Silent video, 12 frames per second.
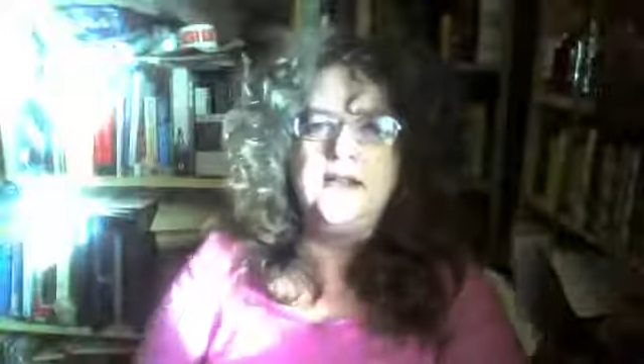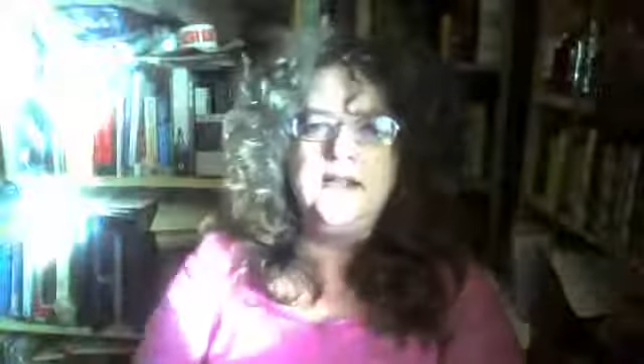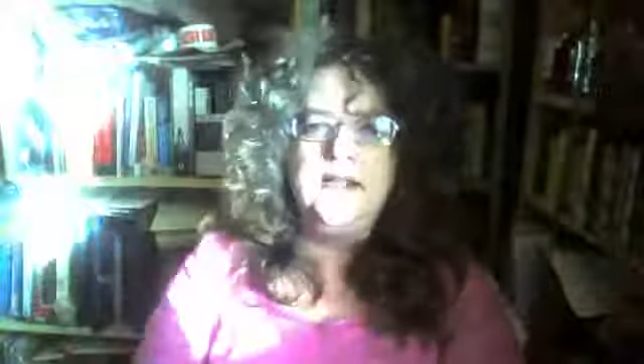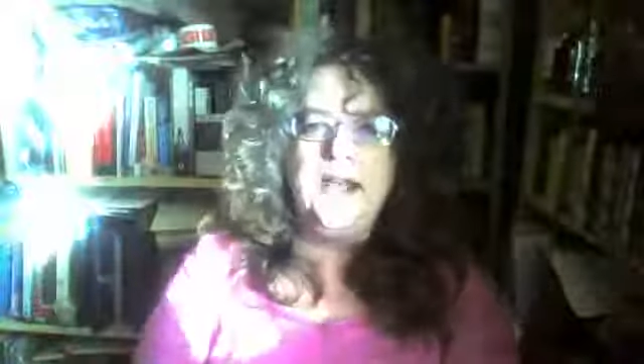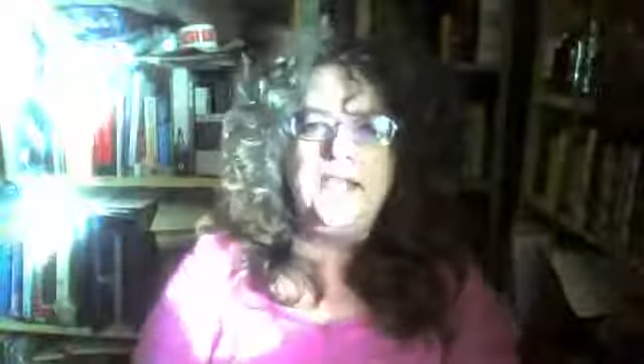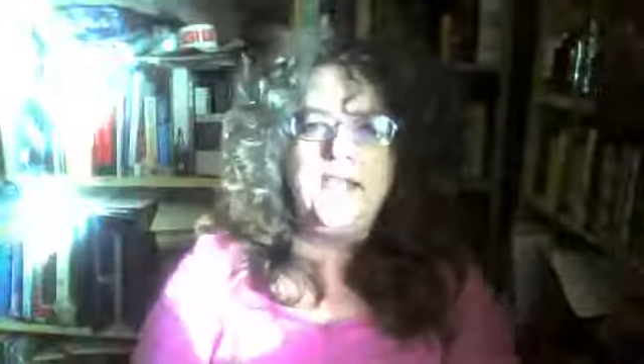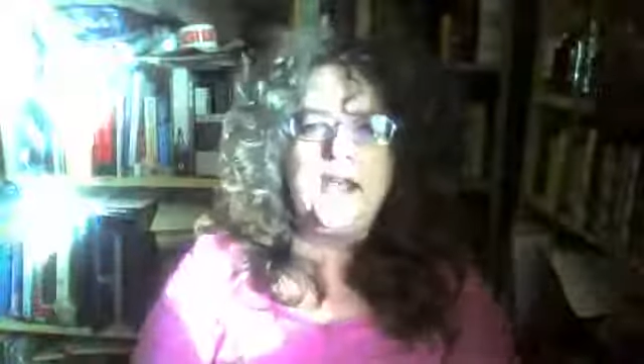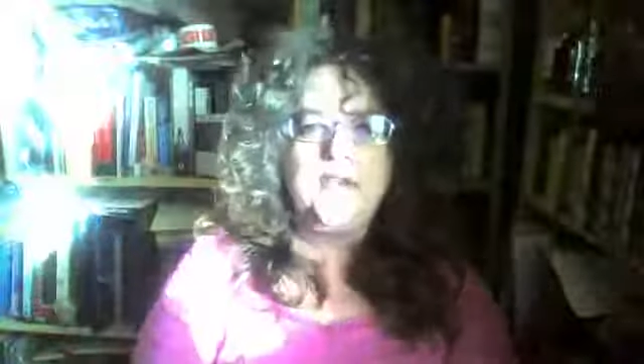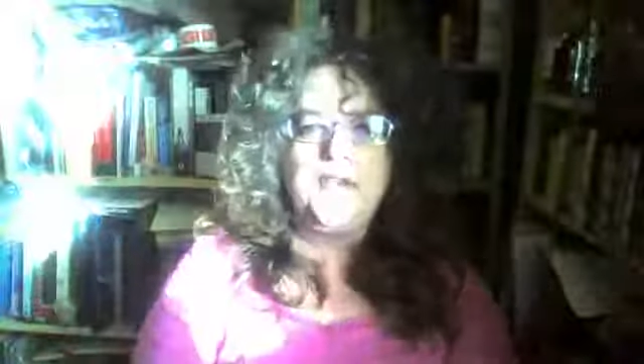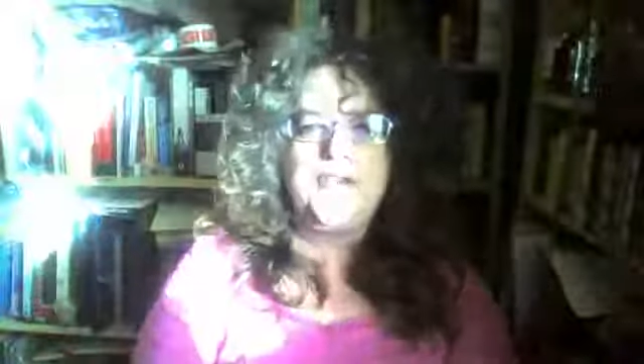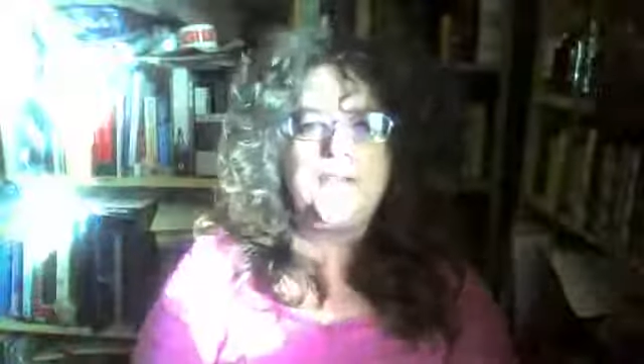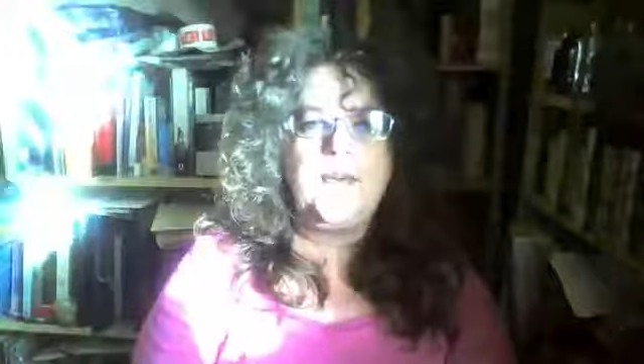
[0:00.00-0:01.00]
In the
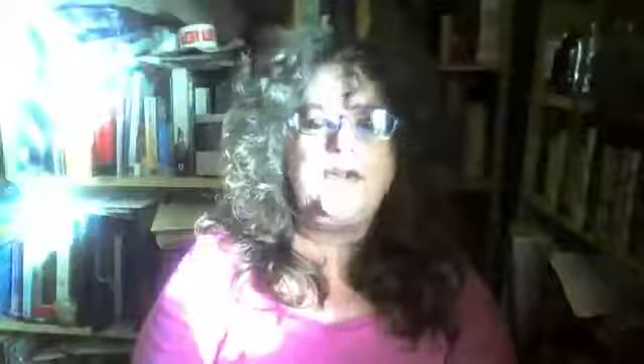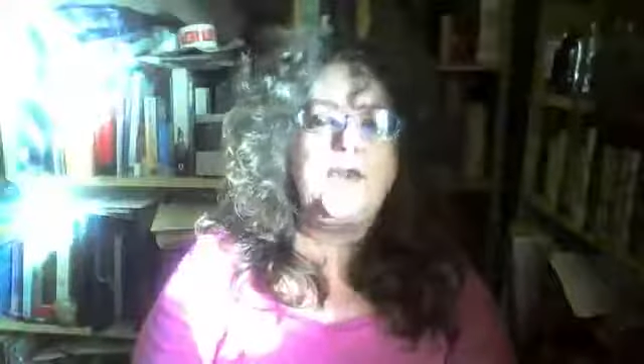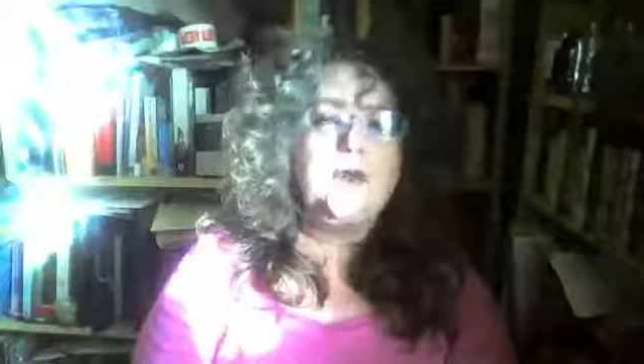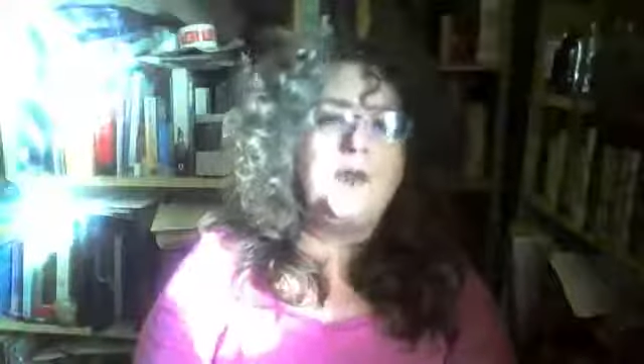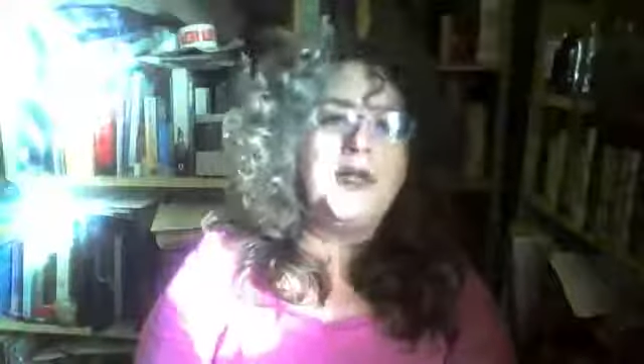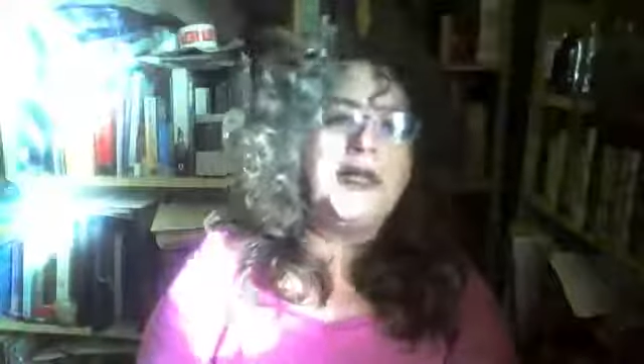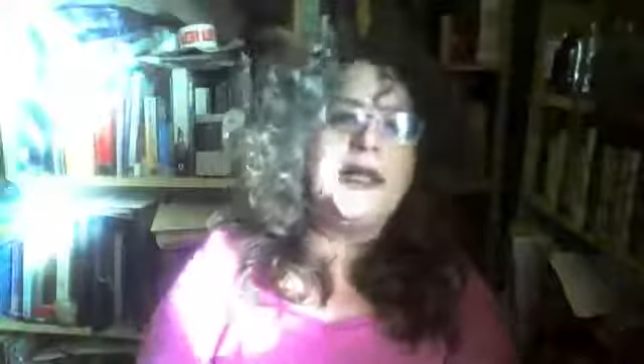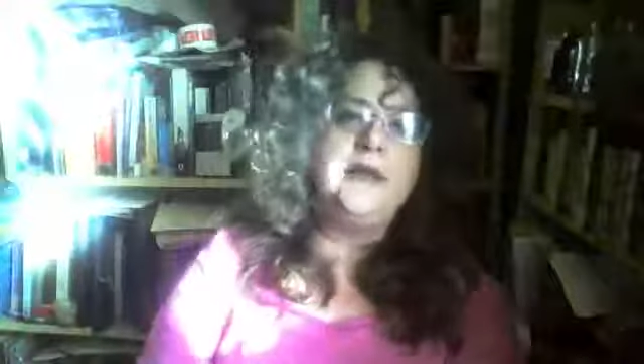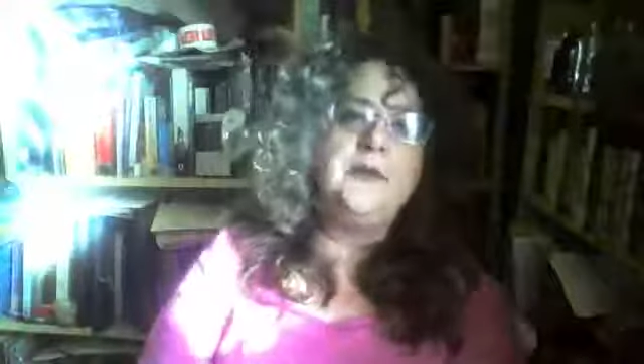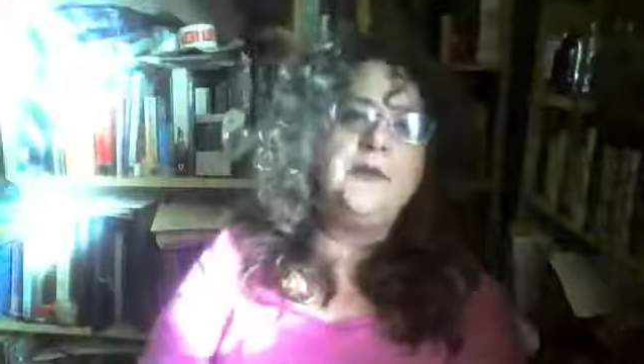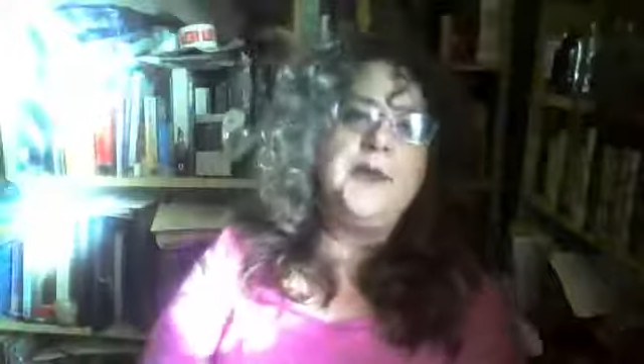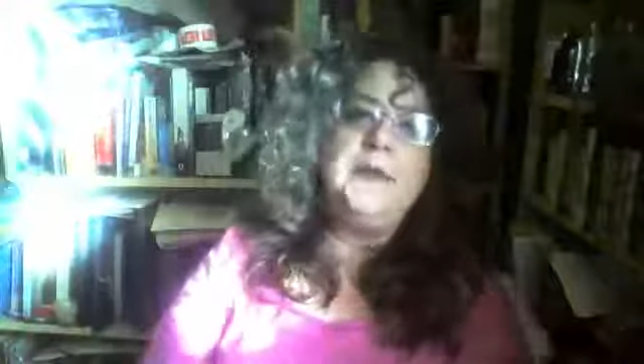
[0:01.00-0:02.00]
hills above the
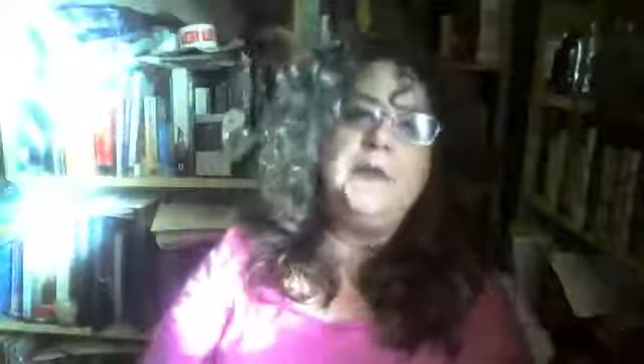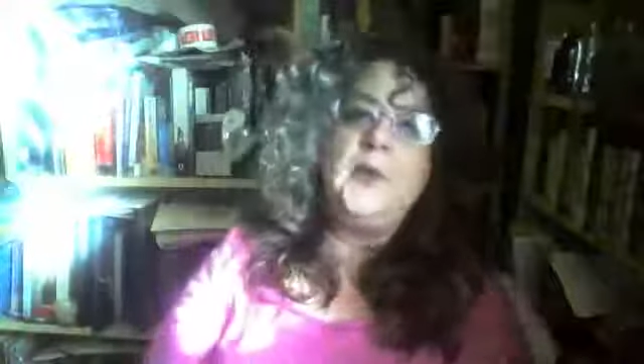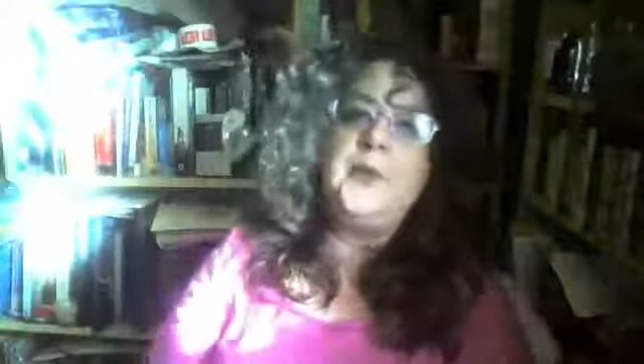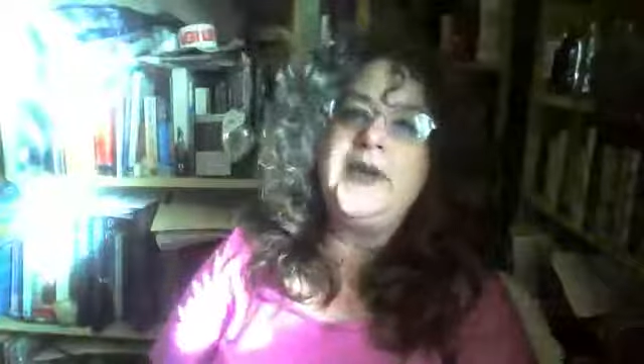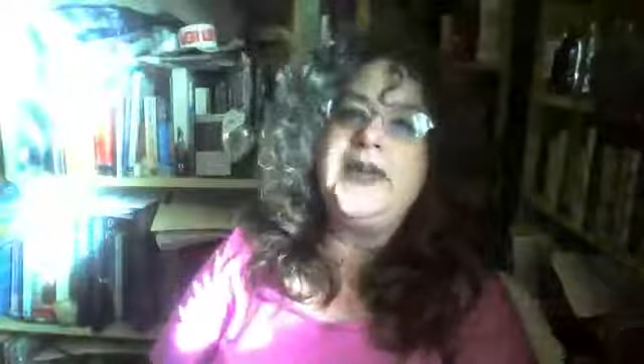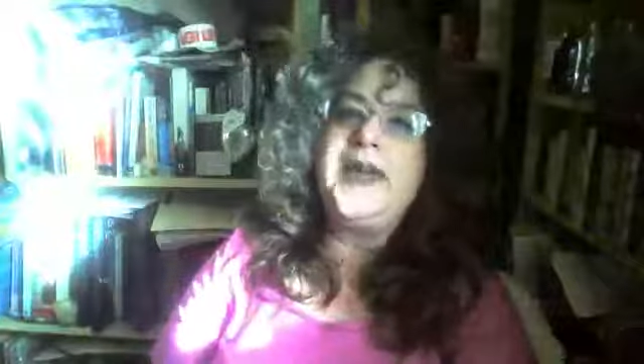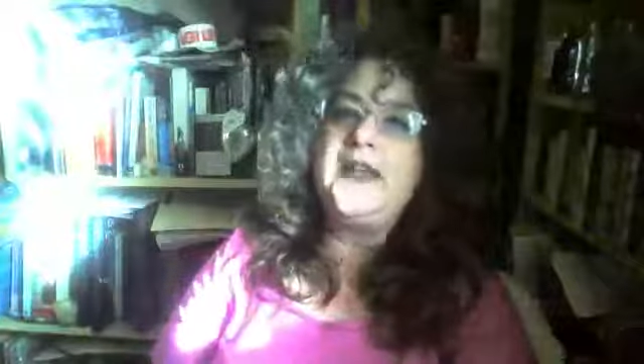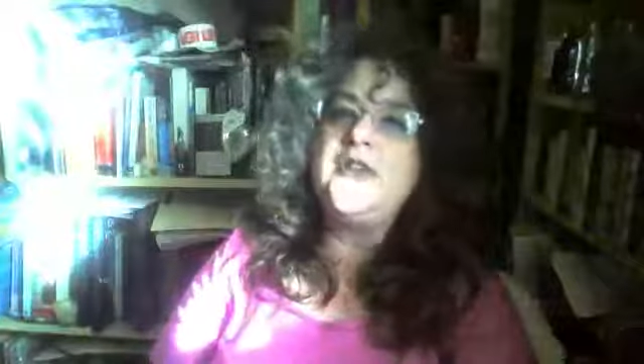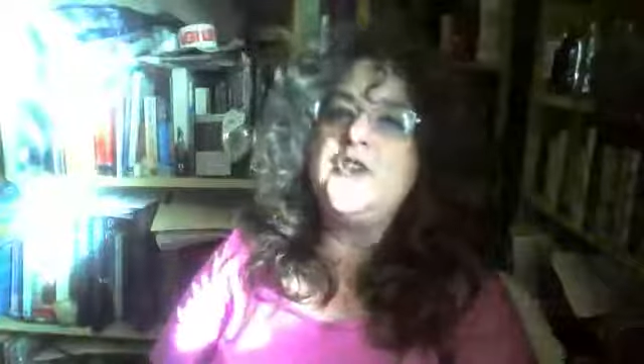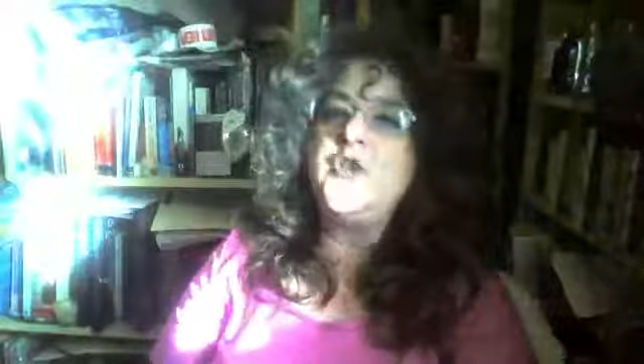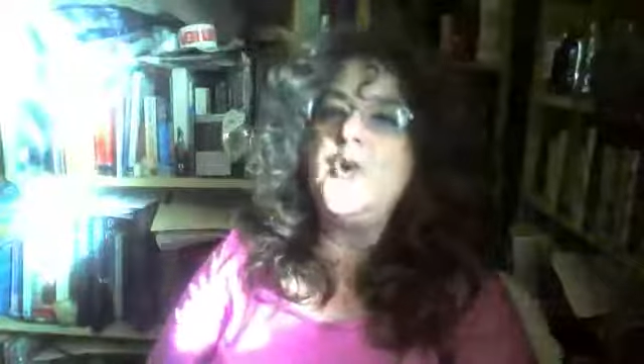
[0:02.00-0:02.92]
plain, people began to